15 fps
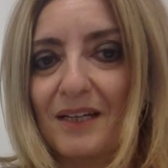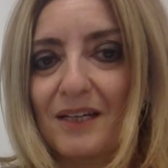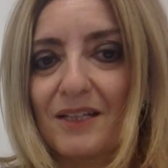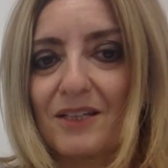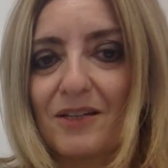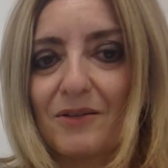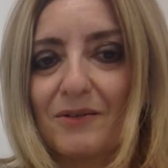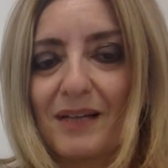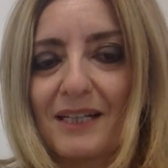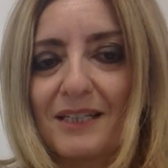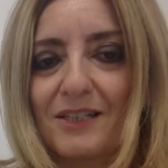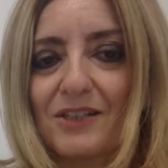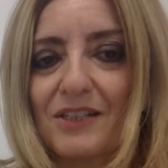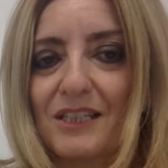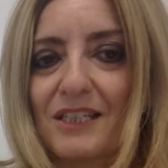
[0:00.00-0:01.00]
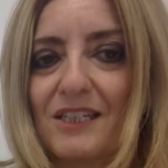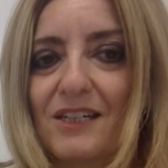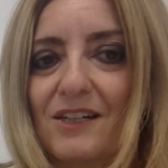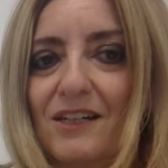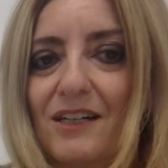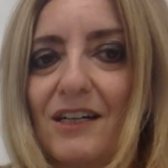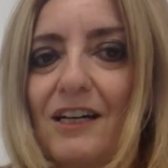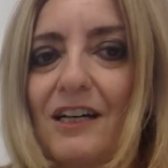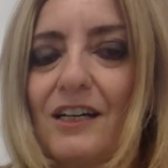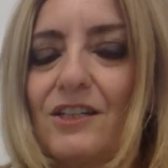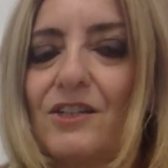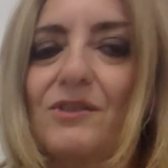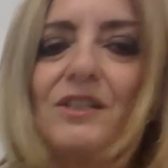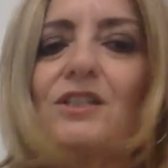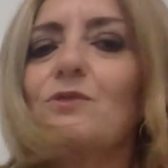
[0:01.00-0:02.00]
So that's a good start. So
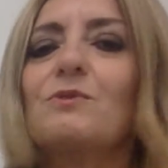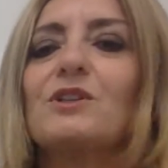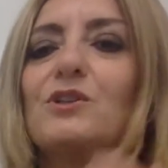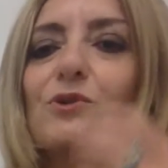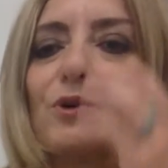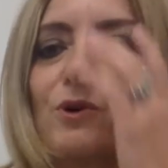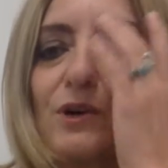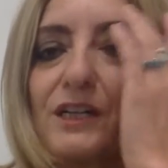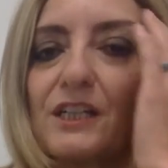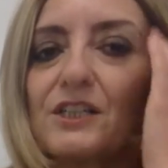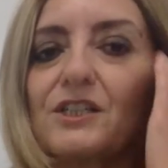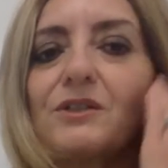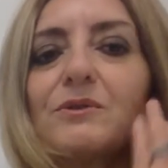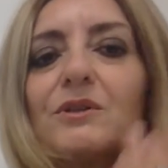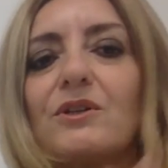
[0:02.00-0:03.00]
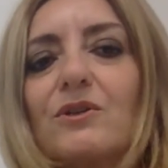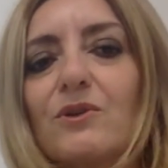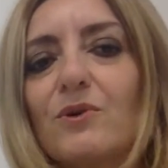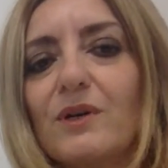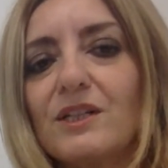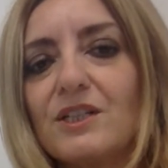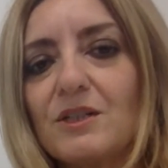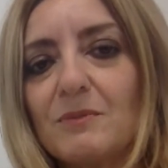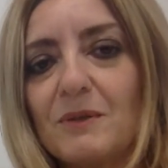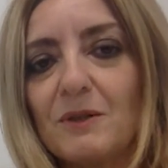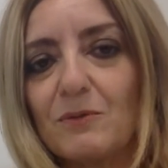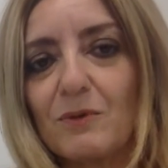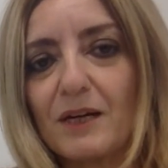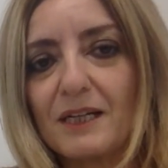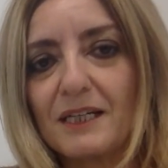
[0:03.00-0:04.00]
this is what you're going to do. You're going to be
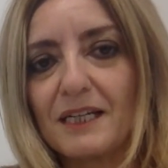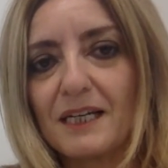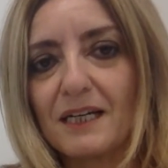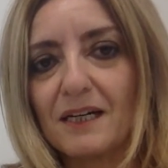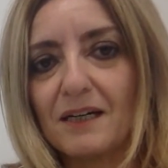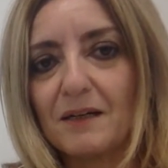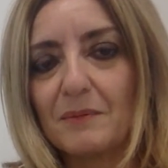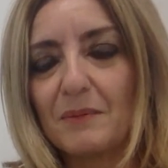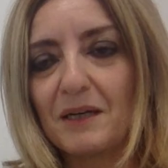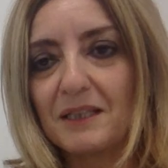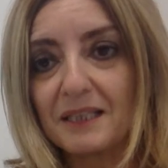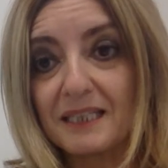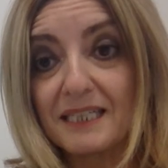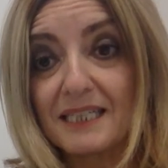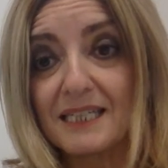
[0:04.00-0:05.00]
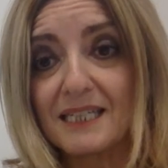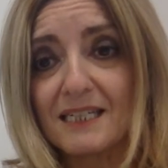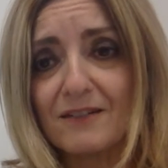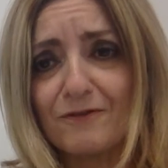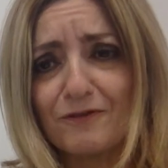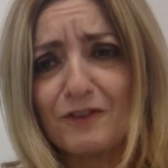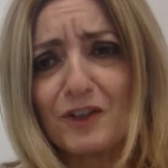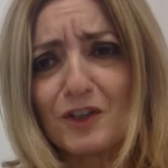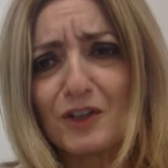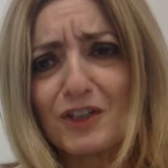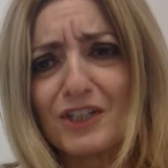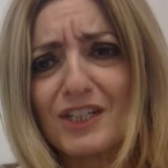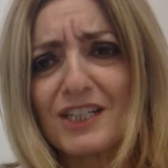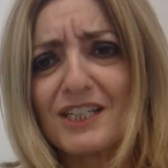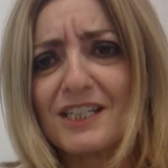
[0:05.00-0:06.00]
writing a list
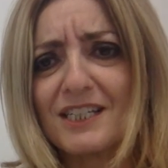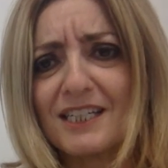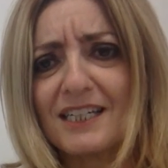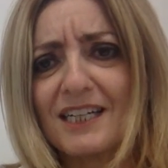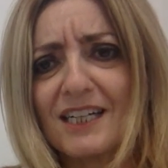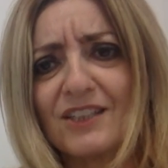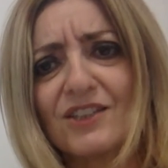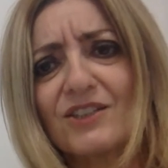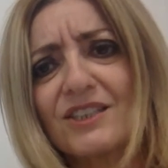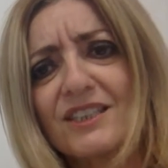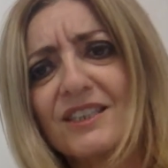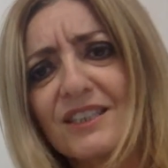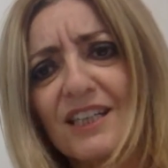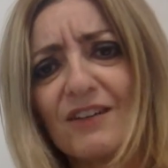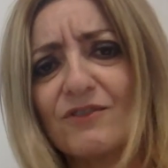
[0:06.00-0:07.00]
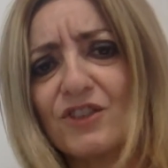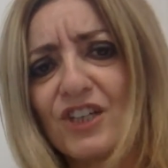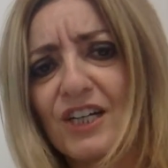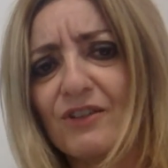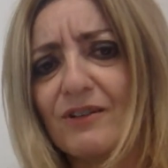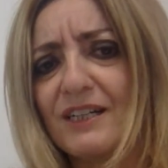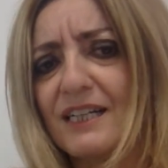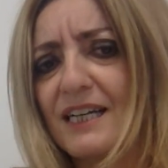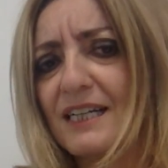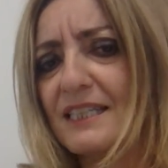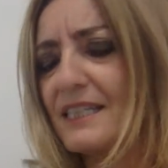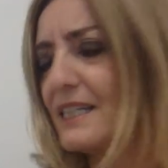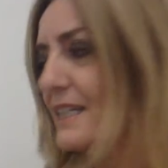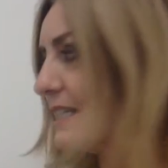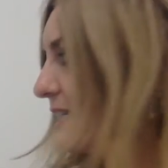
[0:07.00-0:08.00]
first to get yourself generating
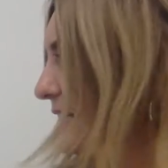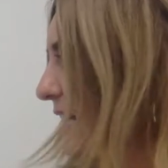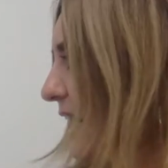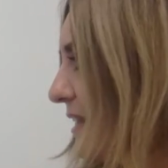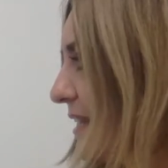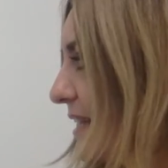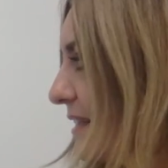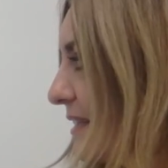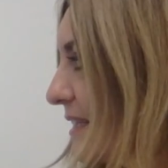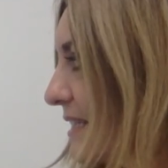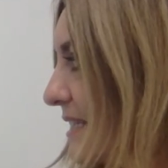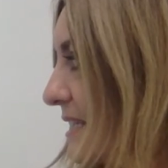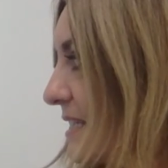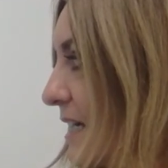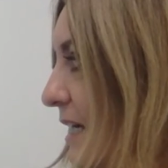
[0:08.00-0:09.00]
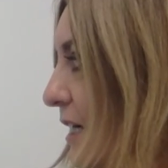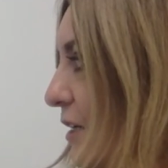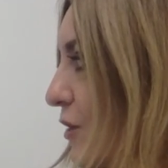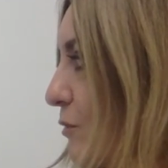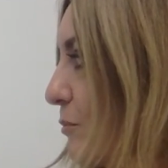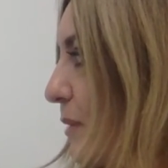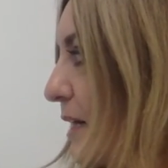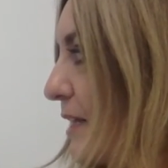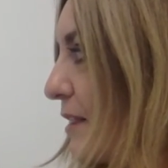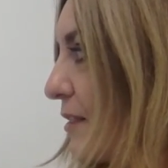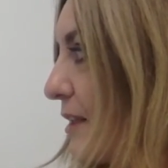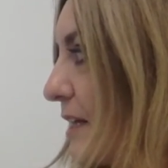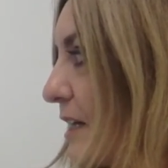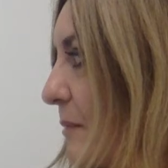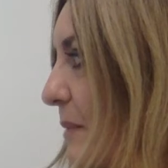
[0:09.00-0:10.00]
ideas. And on that list, you might
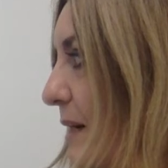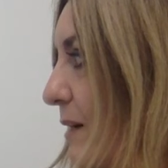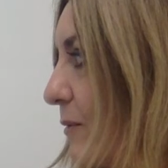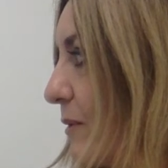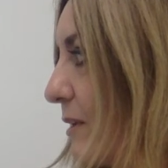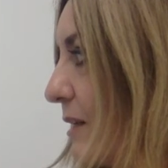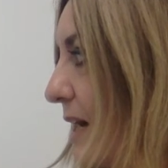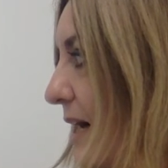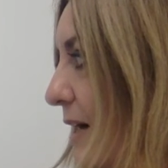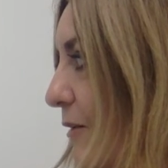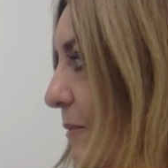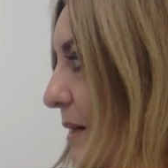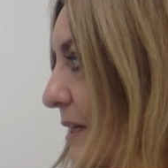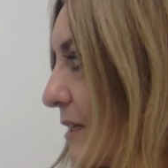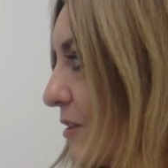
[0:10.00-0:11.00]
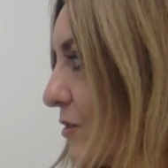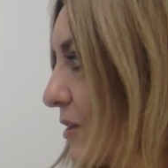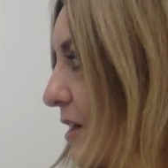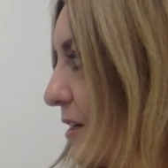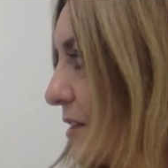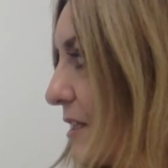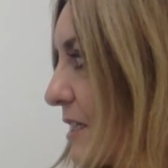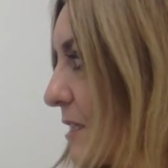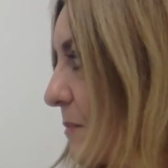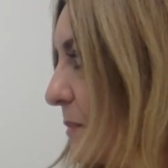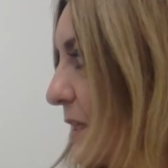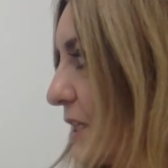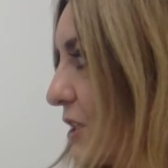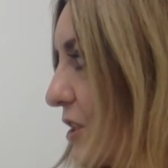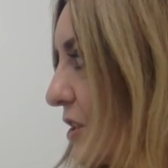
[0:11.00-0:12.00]
think about, well, how am I going to draw these
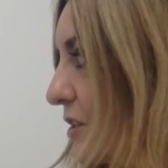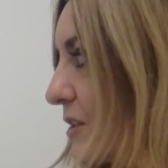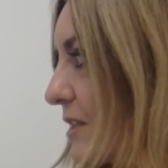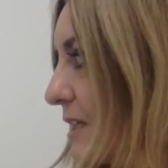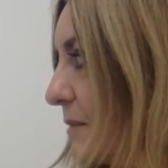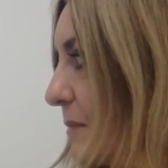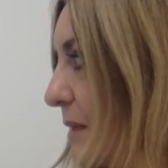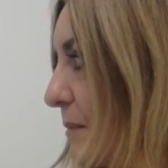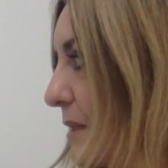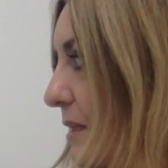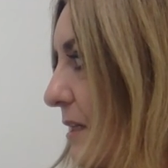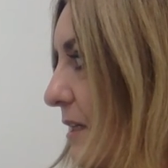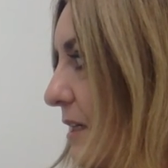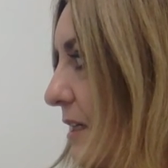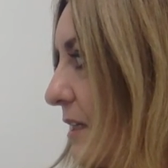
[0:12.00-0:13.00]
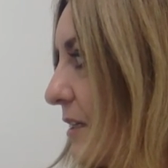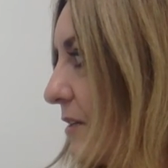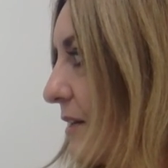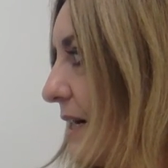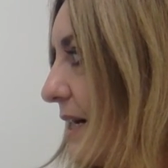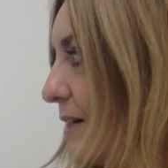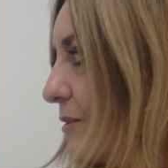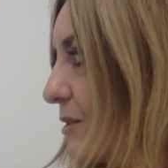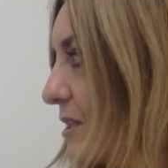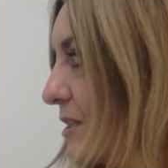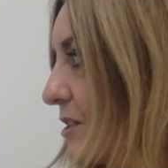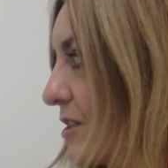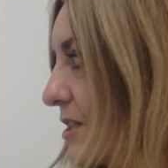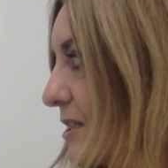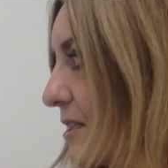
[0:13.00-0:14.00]
pictures? Like maybe your house
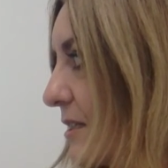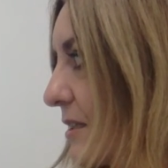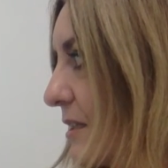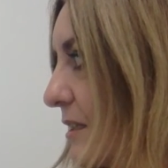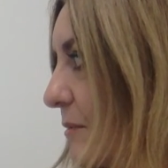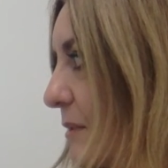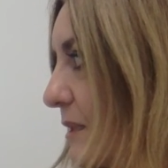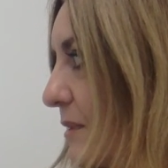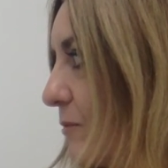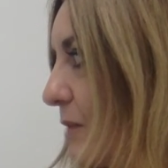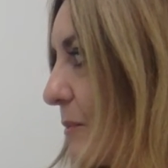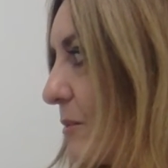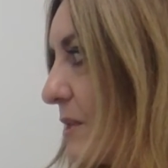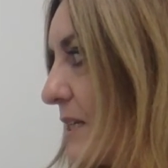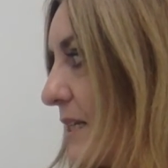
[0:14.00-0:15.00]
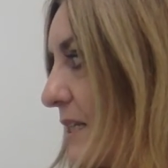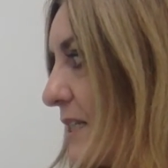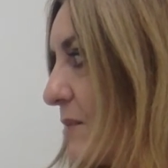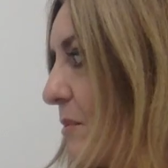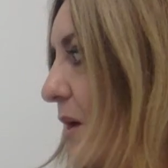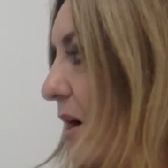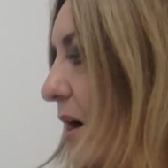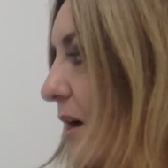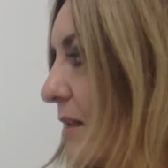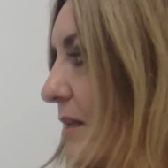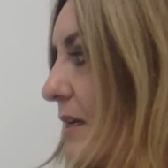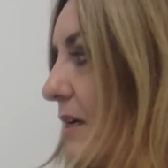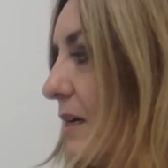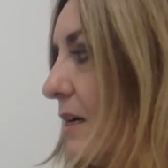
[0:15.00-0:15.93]
is just going to be represented small.